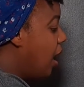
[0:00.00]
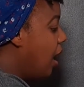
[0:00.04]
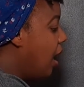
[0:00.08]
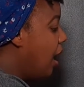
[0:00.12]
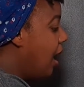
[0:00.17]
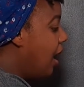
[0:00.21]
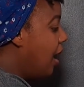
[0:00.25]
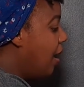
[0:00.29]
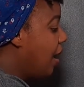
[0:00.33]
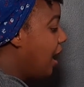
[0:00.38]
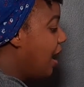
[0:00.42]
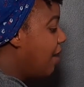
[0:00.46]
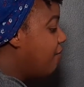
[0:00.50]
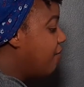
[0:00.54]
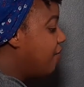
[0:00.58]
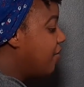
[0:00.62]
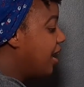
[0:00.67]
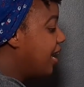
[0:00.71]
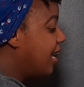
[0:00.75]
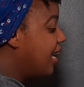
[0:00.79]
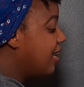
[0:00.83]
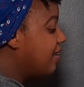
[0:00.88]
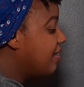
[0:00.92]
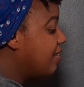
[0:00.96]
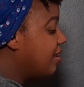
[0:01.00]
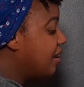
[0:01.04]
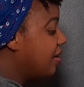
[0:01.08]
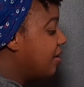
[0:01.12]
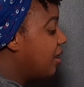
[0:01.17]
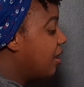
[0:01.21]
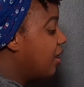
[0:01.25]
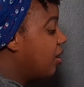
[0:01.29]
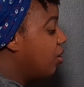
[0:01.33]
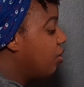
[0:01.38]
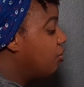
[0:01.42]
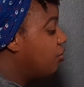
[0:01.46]
I've realized there
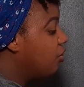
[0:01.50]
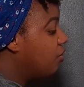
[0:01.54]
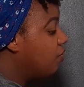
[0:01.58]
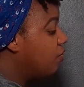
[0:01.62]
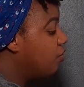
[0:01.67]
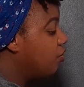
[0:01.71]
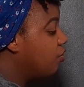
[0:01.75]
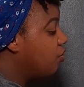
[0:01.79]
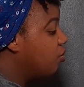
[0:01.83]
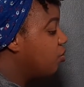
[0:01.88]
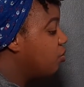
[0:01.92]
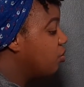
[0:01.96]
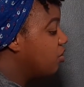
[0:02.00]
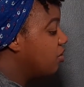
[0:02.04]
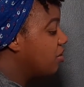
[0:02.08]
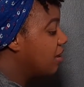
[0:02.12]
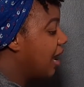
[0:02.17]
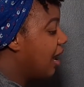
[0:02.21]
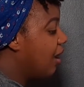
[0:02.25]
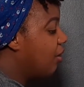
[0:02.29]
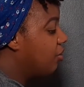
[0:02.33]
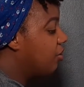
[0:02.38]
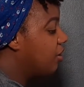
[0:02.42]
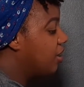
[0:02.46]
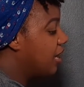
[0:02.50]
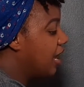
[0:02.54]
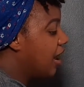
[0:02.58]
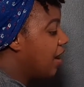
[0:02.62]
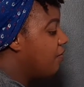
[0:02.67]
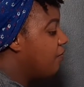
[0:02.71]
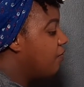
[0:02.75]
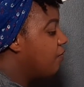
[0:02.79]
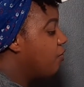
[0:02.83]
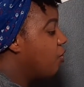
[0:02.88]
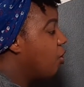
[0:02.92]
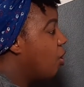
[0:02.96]
are a lot of tools out there
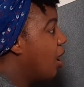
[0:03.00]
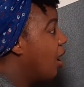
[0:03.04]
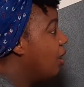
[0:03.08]
for